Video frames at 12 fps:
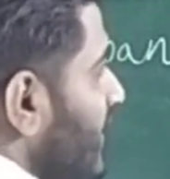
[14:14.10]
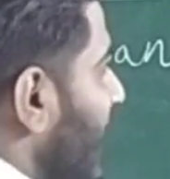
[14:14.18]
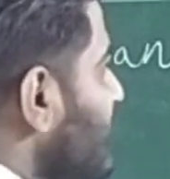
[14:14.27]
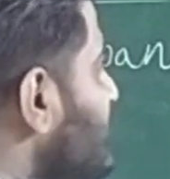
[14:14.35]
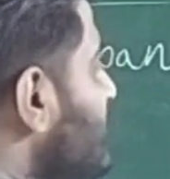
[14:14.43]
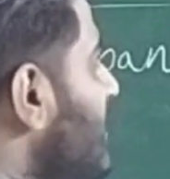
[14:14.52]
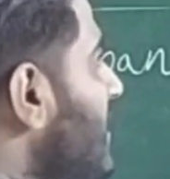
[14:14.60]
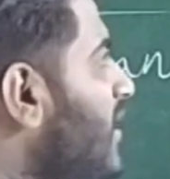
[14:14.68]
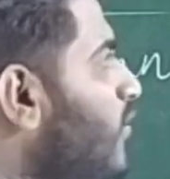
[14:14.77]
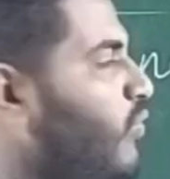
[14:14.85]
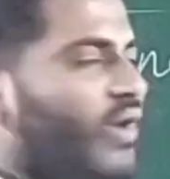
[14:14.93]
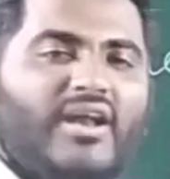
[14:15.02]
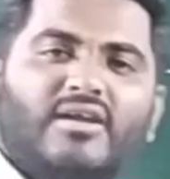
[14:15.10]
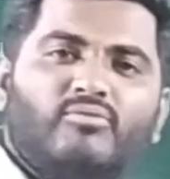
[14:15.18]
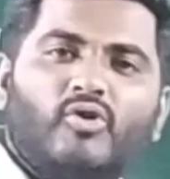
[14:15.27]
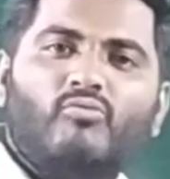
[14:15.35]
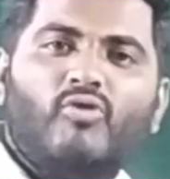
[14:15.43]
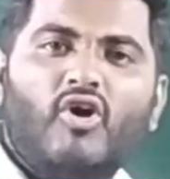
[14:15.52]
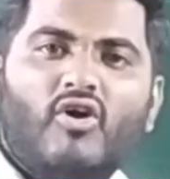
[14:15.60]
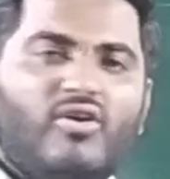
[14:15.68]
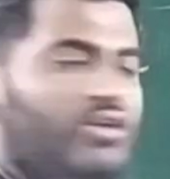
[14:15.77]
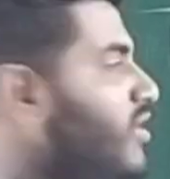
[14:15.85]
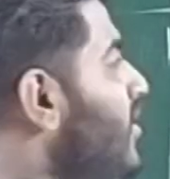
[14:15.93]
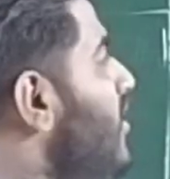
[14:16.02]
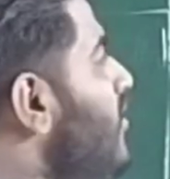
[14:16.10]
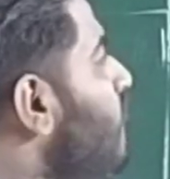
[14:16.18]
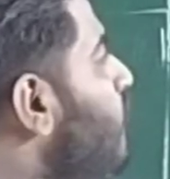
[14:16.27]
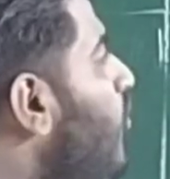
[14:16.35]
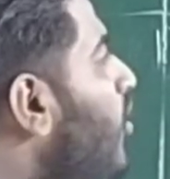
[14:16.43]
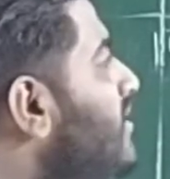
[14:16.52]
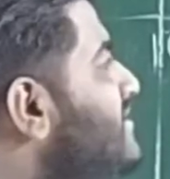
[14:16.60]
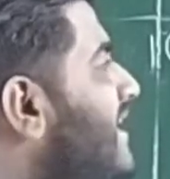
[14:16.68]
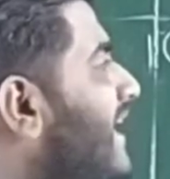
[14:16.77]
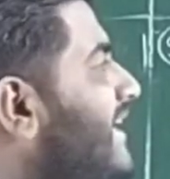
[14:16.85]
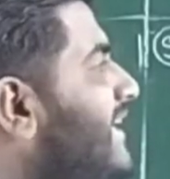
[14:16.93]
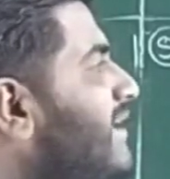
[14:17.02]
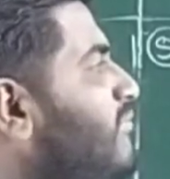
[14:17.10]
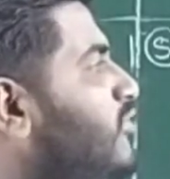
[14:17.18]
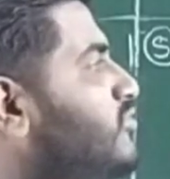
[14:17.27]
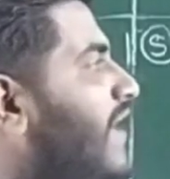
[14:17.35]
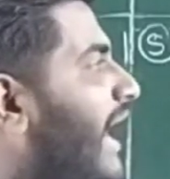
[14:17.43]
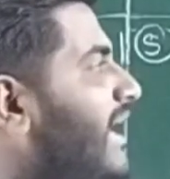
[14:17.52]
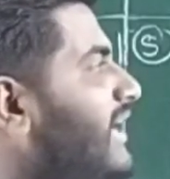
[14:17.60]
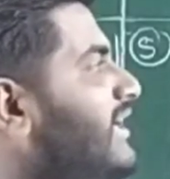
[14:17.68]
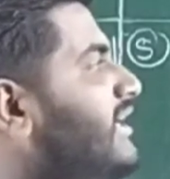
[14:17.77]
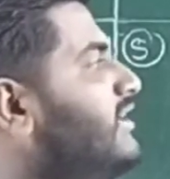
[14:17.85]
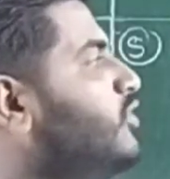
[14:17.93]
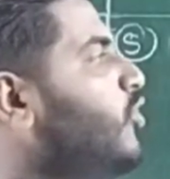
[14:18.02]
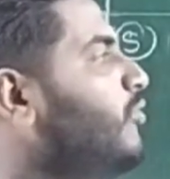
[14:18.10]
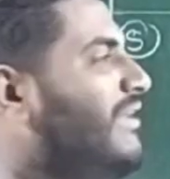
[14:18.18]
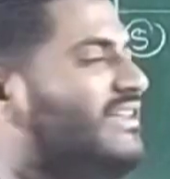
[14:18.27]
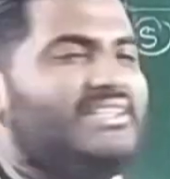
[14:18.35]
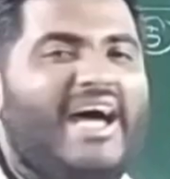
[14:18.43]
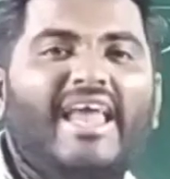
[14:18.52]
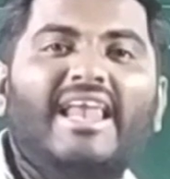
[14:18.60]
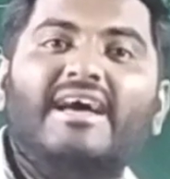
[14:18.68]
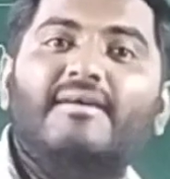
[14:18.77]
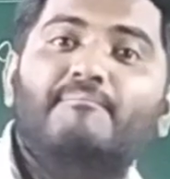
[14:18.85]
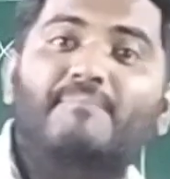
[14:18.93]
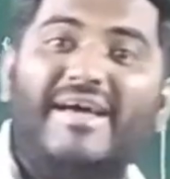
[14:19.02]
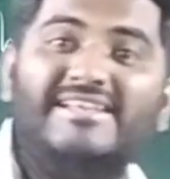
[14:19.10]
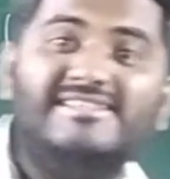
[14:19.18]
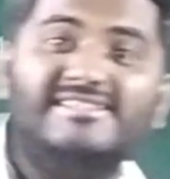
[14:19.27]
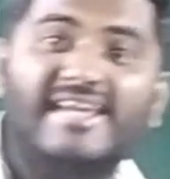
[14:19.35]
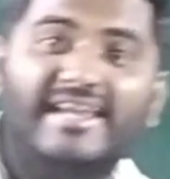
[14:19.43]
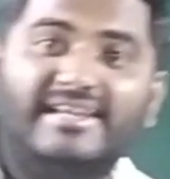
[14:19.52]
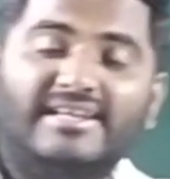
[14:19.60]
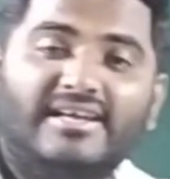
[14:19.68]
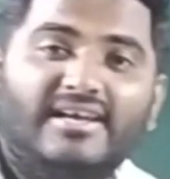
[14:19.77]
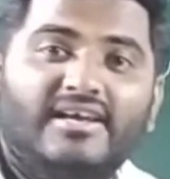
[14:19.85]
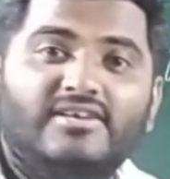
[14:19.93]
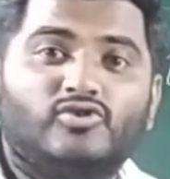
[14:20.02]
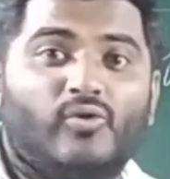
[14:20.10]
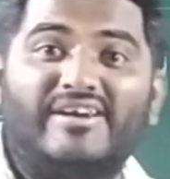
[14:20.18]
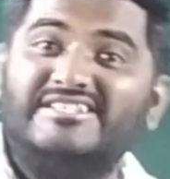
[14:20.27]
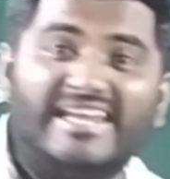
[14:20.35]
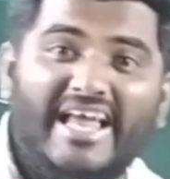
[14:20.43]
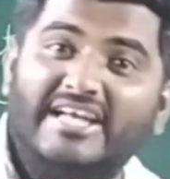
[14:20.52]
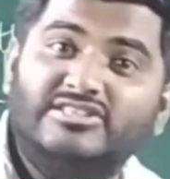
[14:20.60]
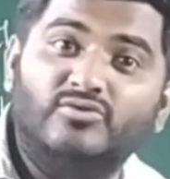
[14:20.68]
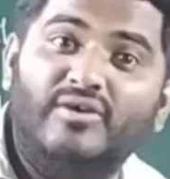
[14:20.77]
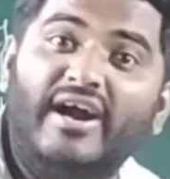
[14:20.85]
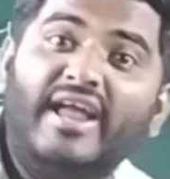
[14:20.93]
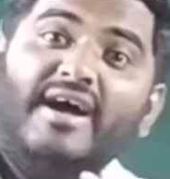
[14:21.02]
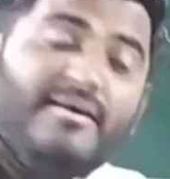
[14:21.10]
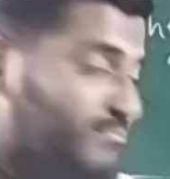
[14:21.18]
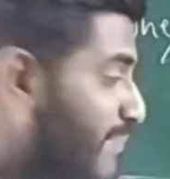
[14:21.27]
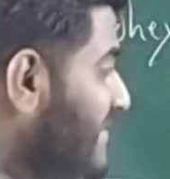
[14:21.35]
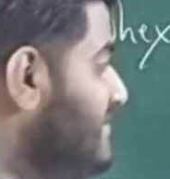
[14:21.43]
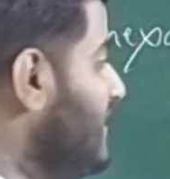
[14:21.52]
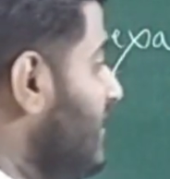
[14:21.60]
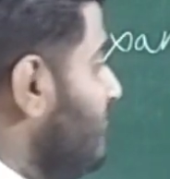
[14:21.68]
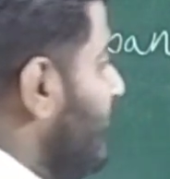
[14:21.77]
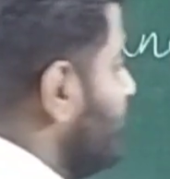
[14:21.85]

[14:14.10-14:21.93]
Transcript: Yes. 1 bromo. 4 secondary butyl. 2 methyl benzene. So what is the last word? Benzene.